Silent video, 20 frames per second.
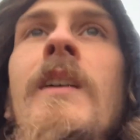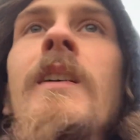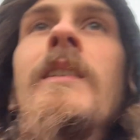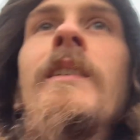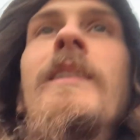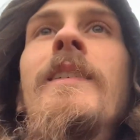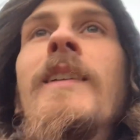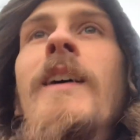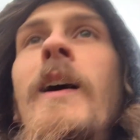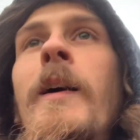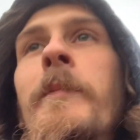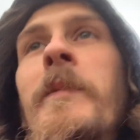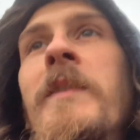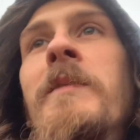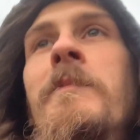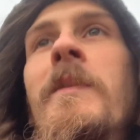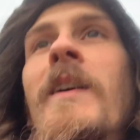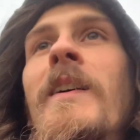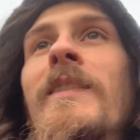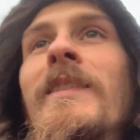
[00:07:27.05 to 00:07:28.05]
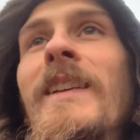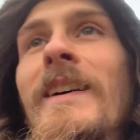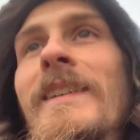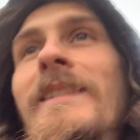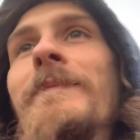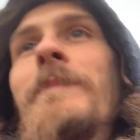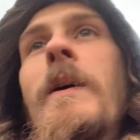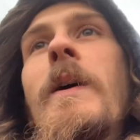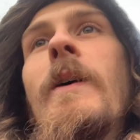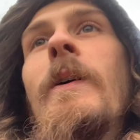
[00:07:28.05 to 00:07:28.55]
You know what I mean, bro? Like,
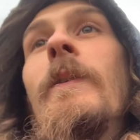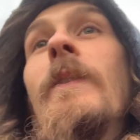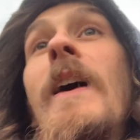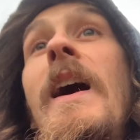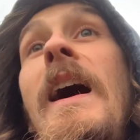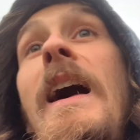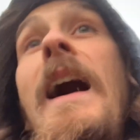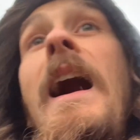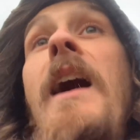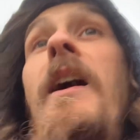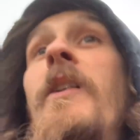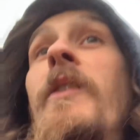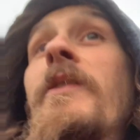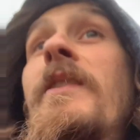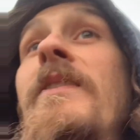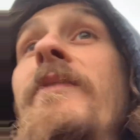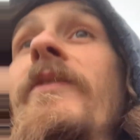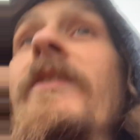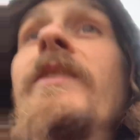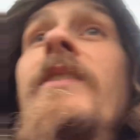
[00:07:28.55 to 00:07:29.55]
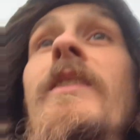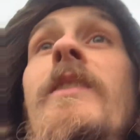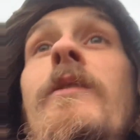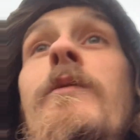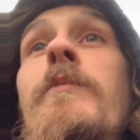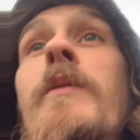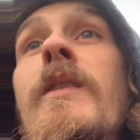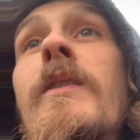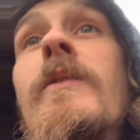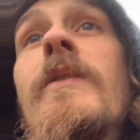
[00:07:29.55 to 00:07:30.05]
bro, I don't even know,
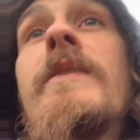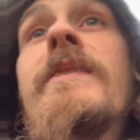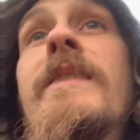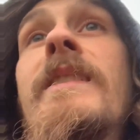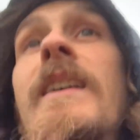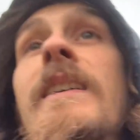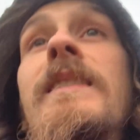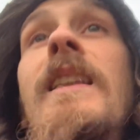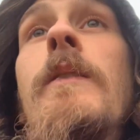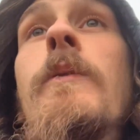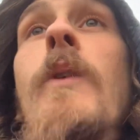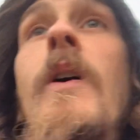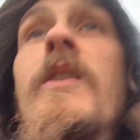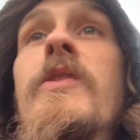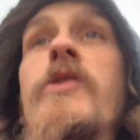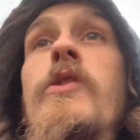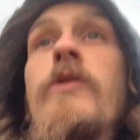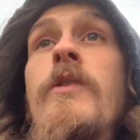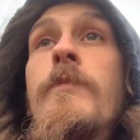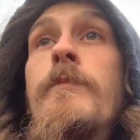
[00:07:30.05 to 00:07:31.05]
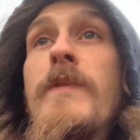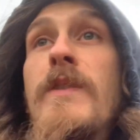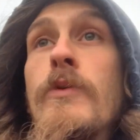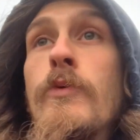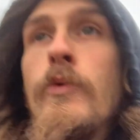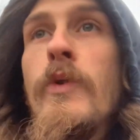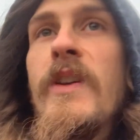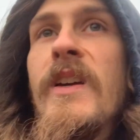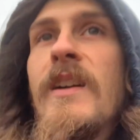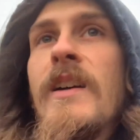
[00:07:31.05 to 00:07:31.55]
bro. It's like they want you to be
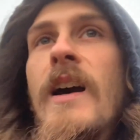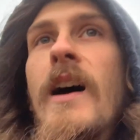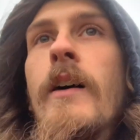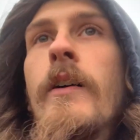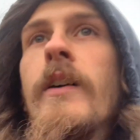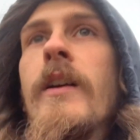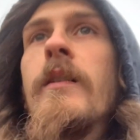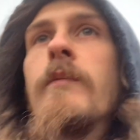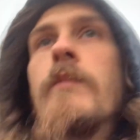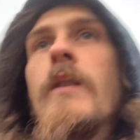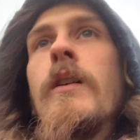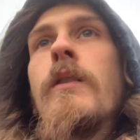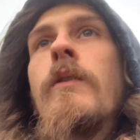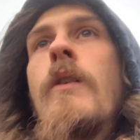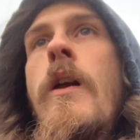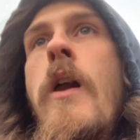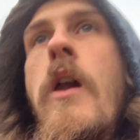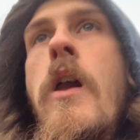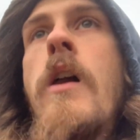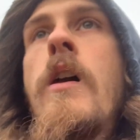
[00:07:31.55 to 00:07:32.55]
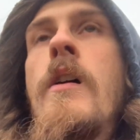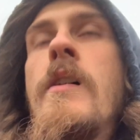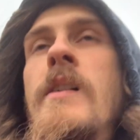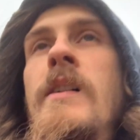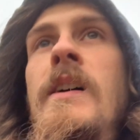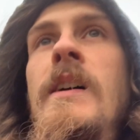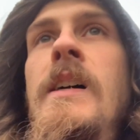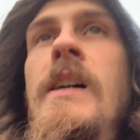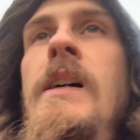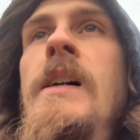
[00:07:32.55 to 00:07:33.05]
weak out here, bro.
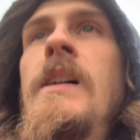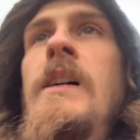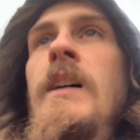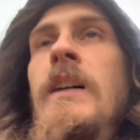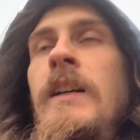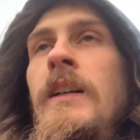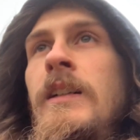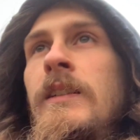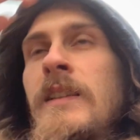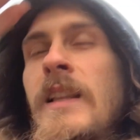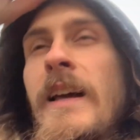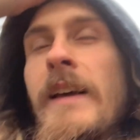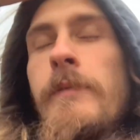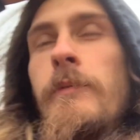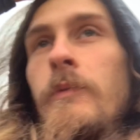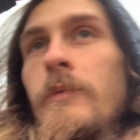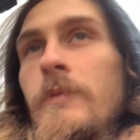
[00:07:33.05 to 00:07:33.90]
Like,